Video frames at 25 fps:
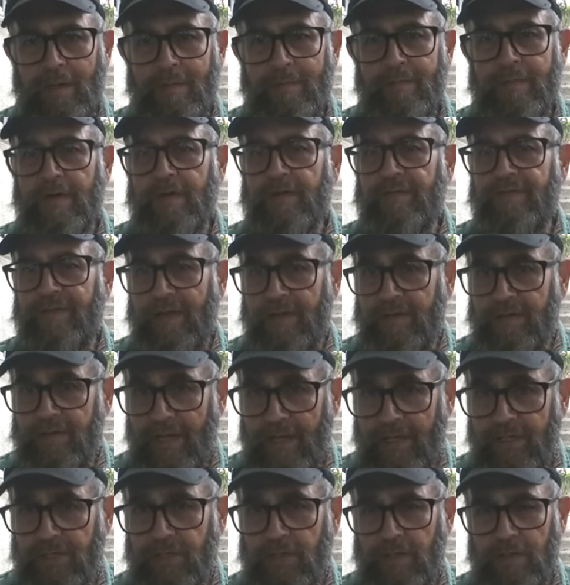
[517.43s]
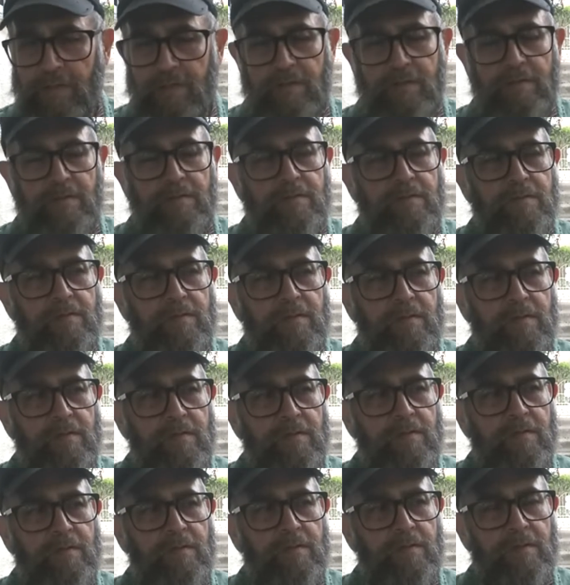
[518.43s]
but a foundational
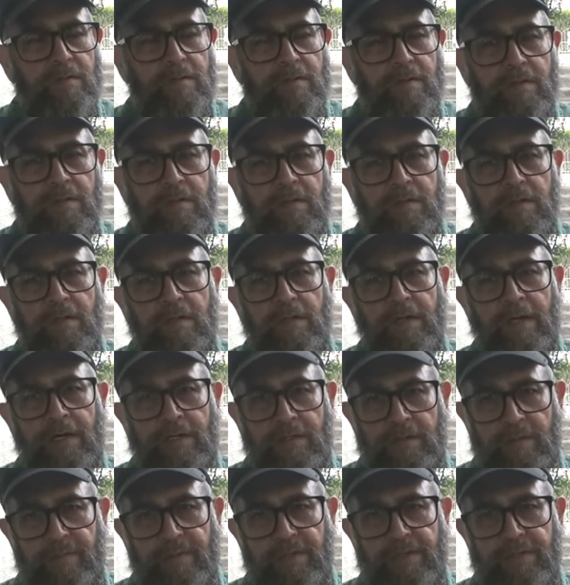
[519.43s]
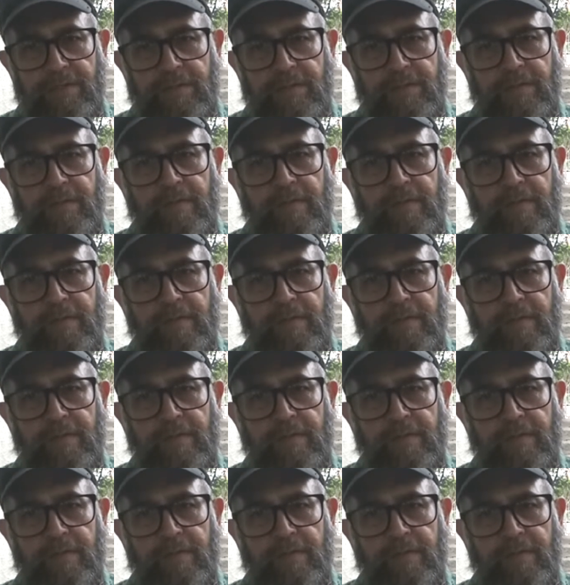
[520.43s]
element.